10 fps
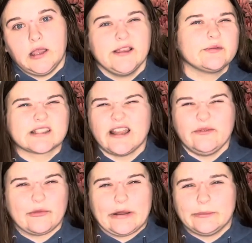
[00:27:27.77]
It was kind of
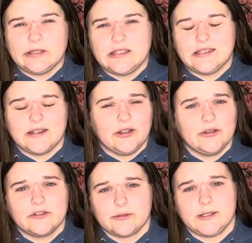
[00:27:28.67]
rambly and all
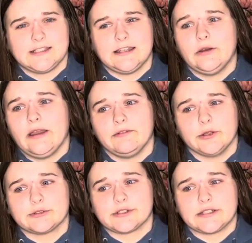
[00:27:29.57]
over the place. I don't have
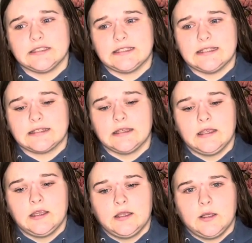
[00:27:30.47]
notes or anything.
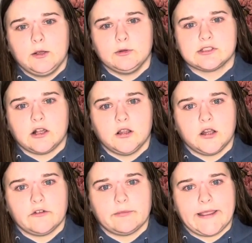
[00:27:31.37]
It was all
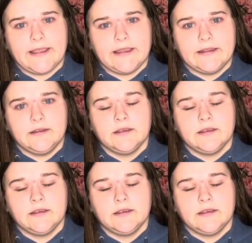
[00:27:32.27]
off my head.